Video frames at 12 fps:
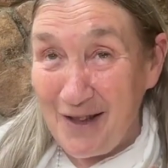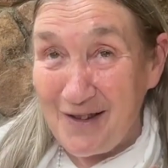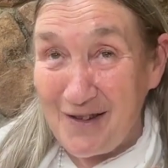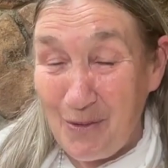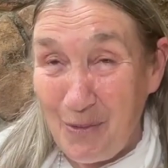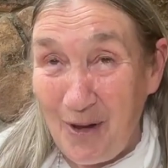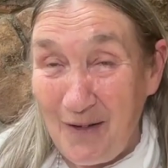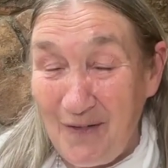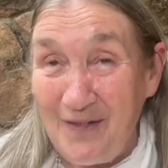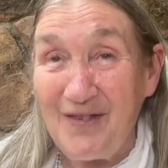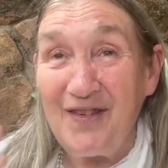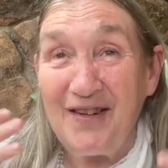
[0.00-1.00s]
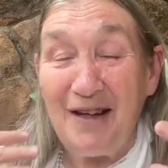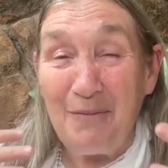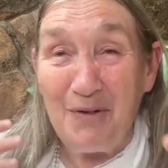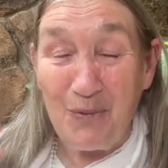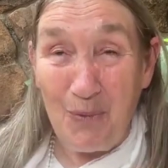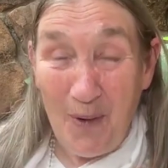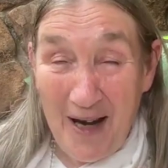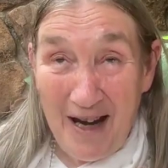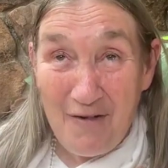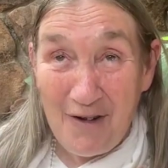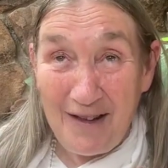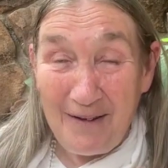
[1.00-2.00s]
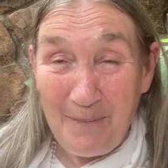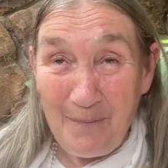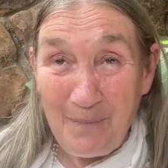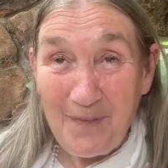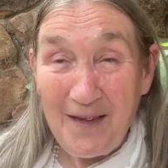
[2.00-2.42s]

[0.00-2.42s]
it's the ones that I was wearing